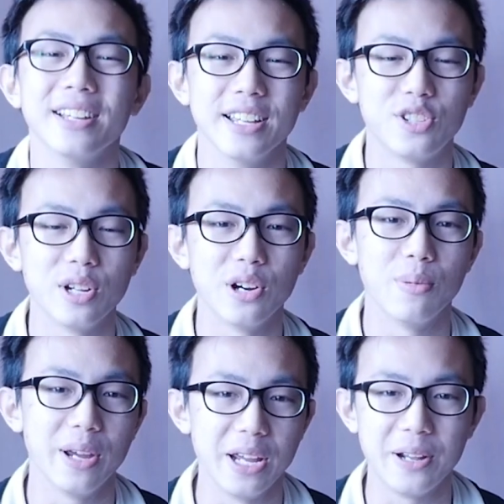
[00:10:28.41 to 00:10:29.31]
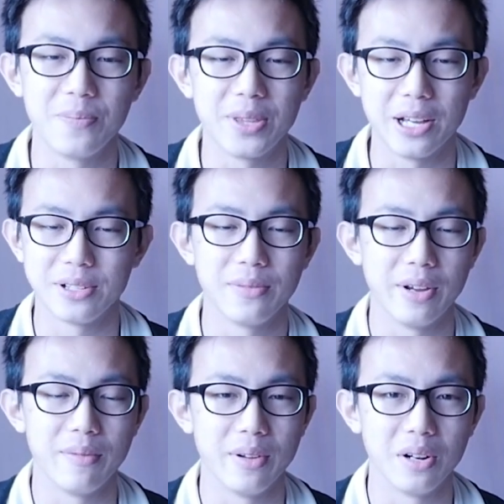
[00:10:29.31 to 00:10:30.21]
It straight away tells
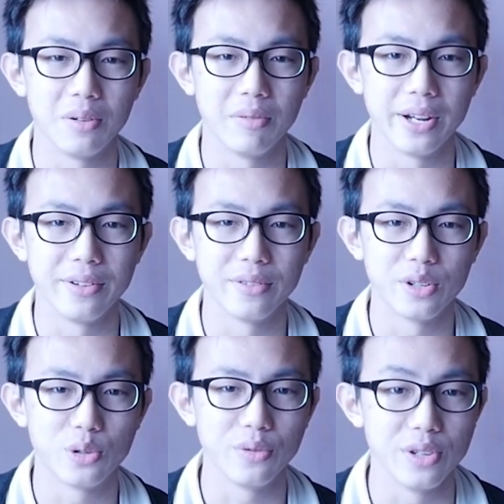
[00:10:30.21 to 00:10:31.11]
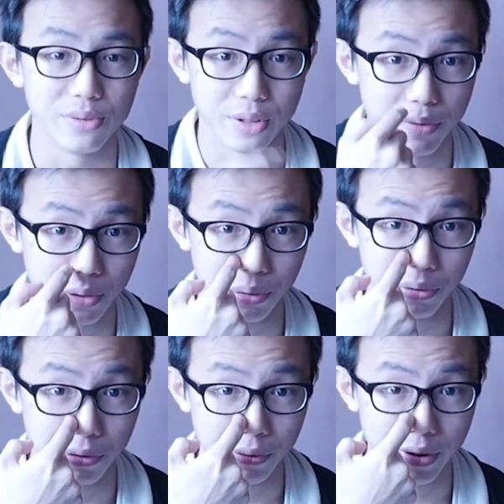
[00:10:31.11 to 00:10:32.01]
when the truth is revealed
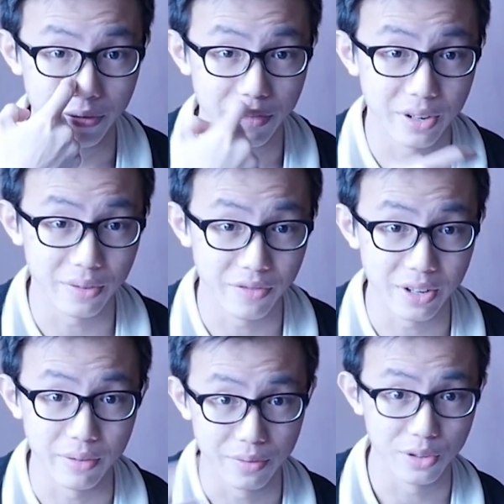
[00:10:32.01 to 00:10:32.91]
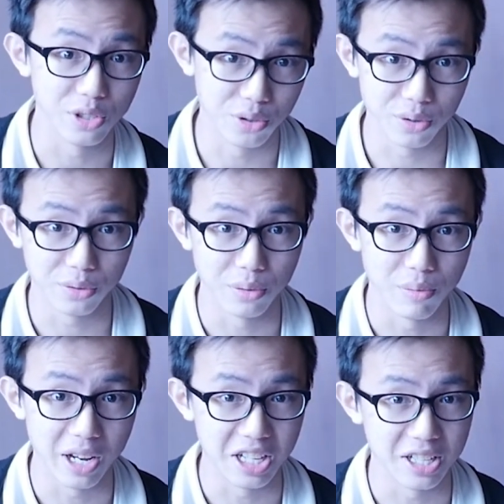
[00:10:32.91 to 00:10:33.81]
to when Finn reveals the truth to Rey.